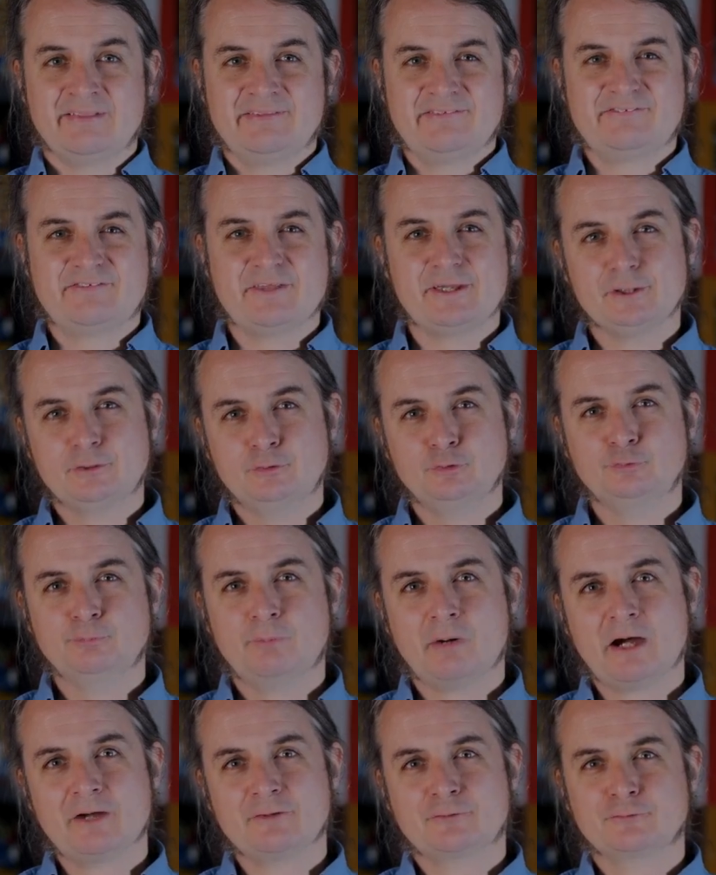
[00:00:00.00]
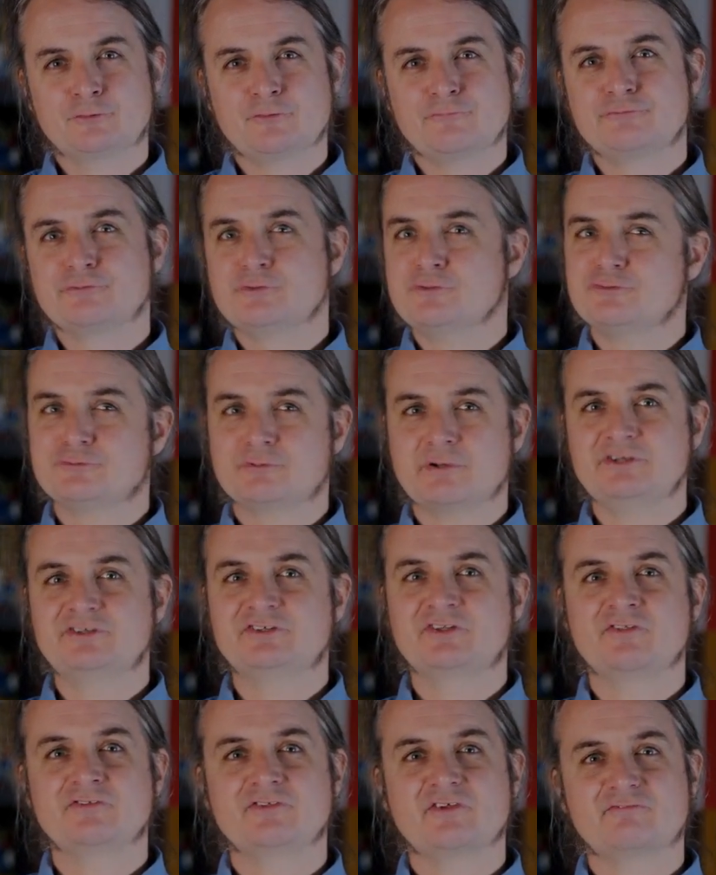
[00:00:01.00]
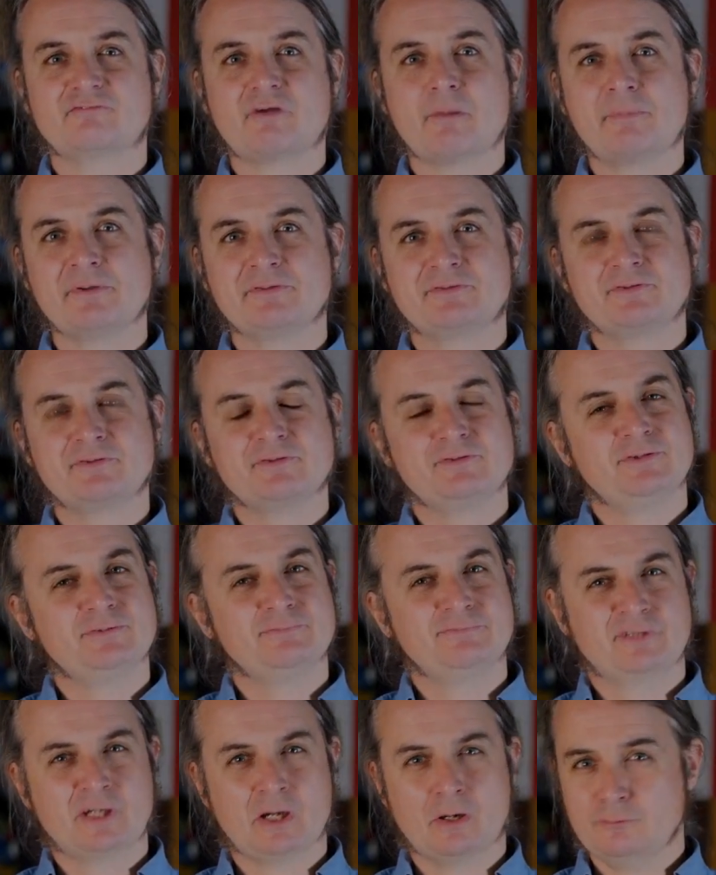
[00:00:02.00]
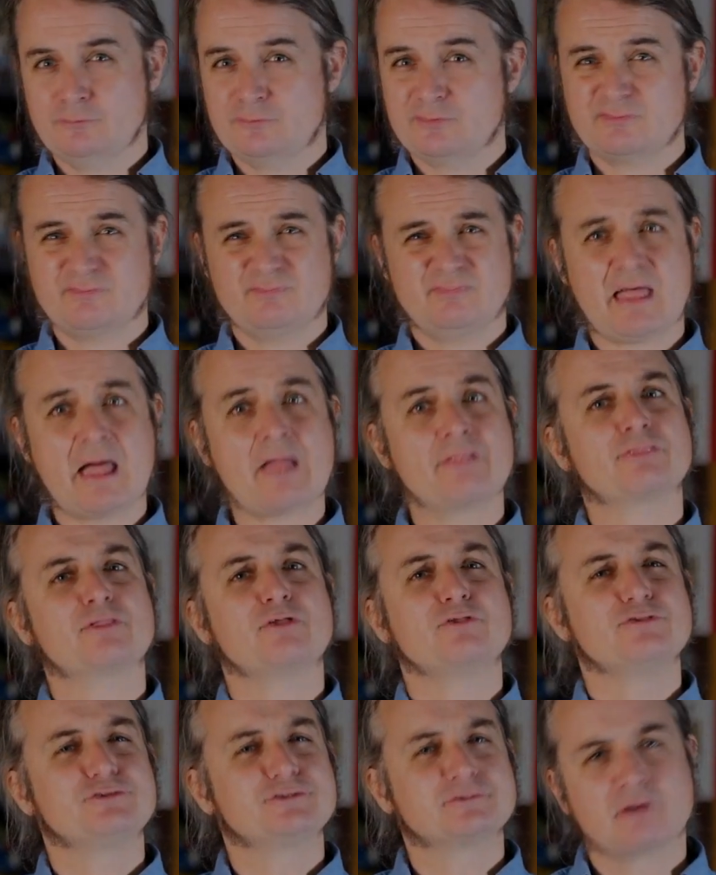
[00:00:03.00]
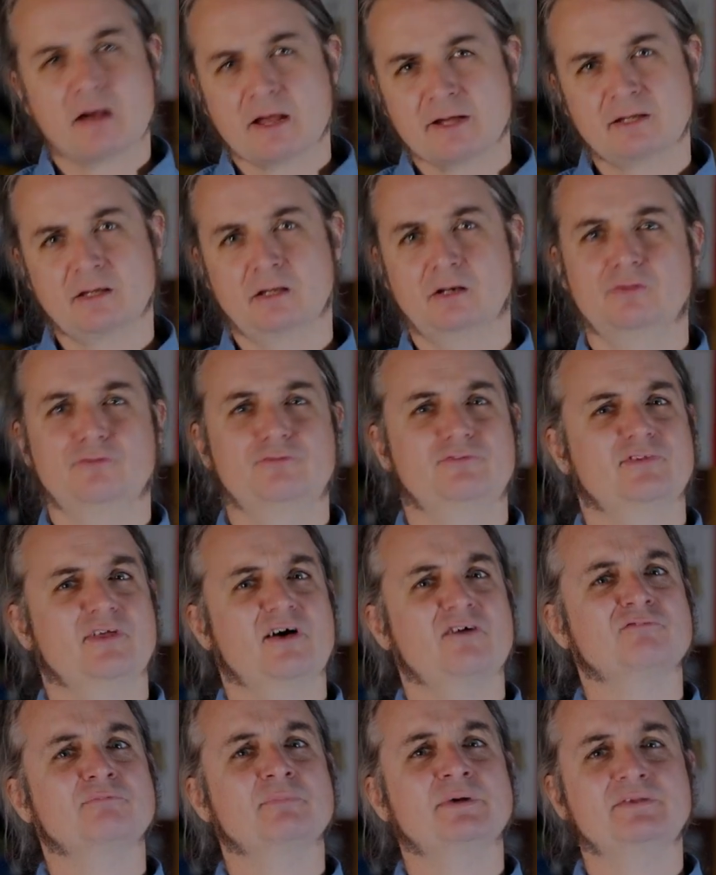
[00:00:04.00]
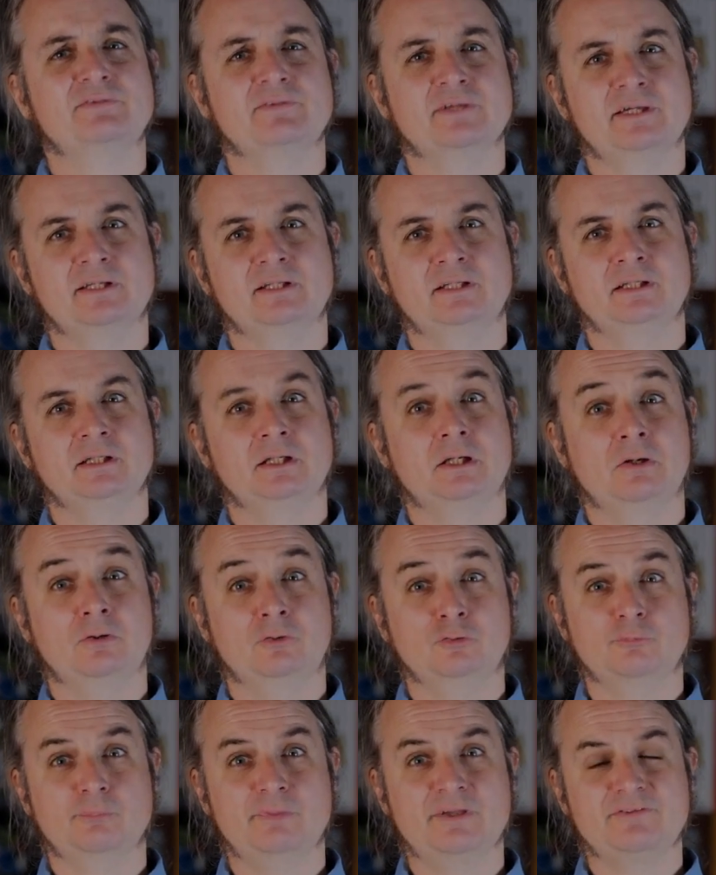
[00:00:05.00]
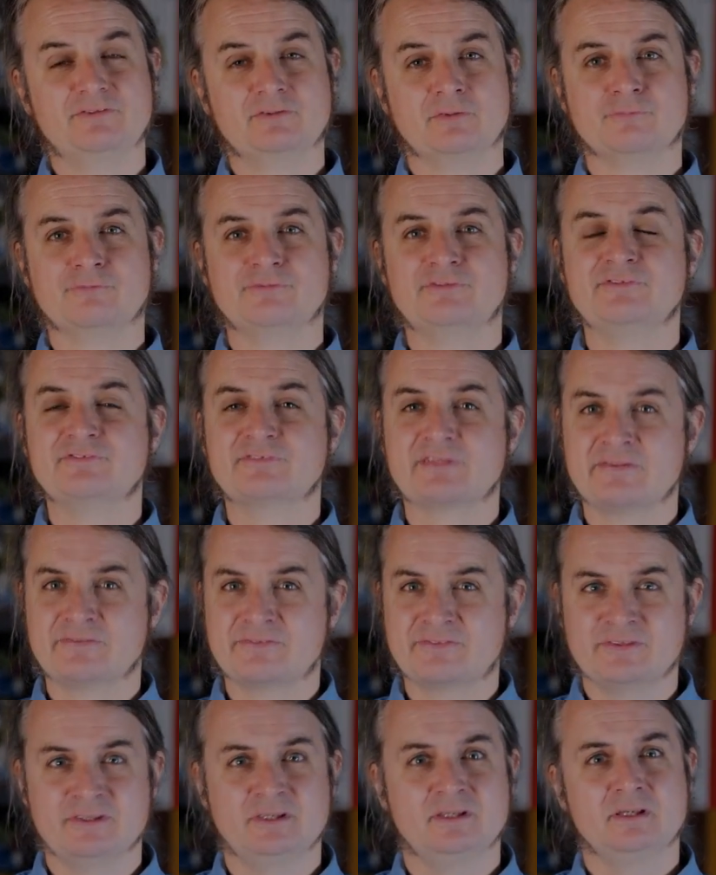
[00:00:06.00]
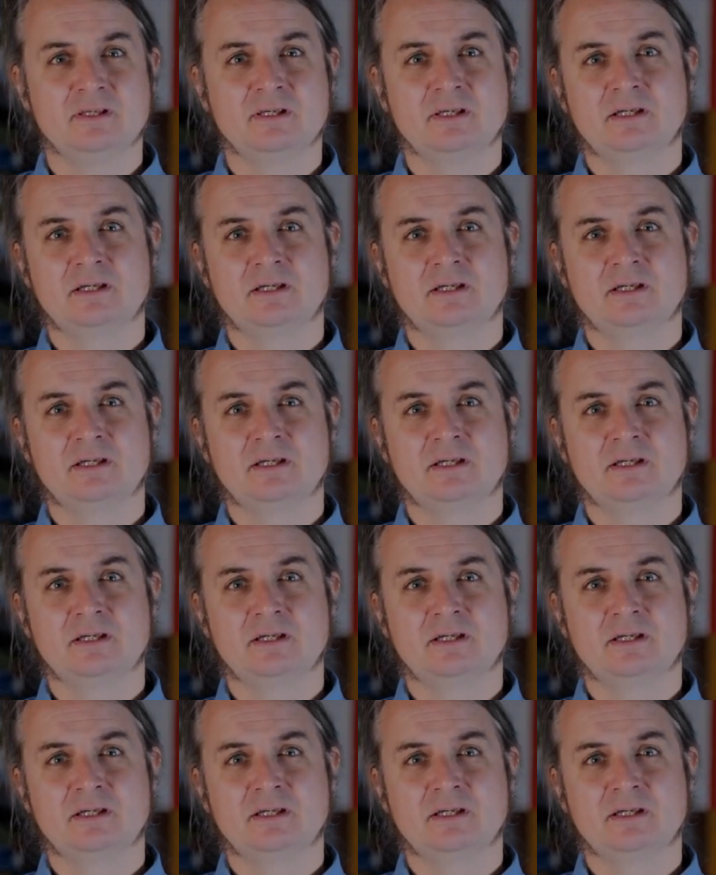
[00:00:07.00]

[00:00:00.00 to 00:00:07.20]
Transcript: Say goodbye to the frustrations of repetitive codes and the struggles of maintaining code-based consistency.